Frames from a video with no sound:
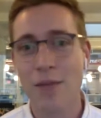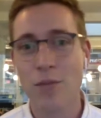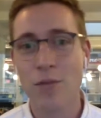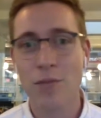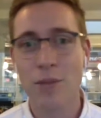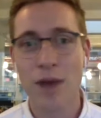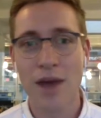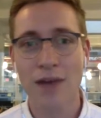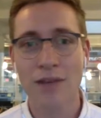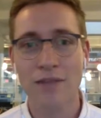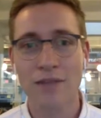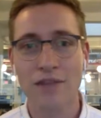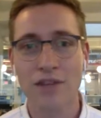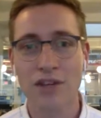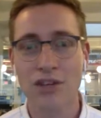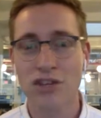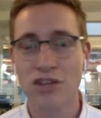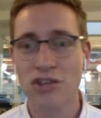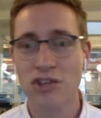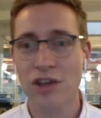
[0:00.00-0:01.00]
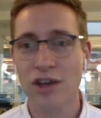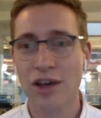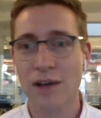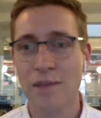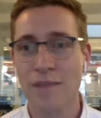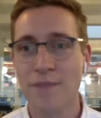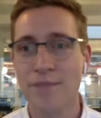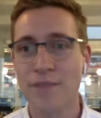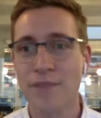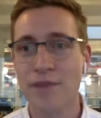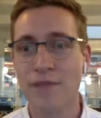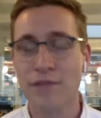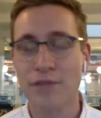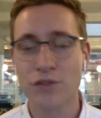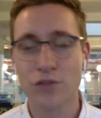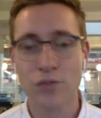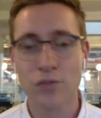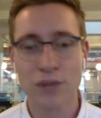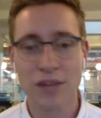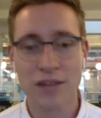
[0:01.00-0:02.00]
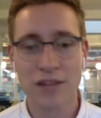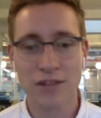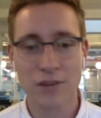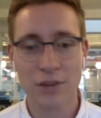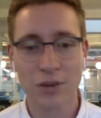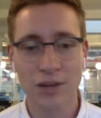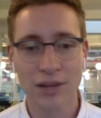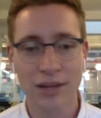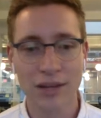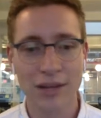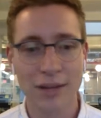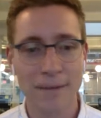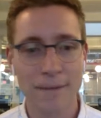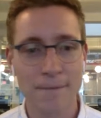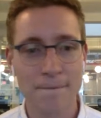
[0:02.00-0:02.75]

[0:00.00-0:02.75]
we might finish a few minutes early.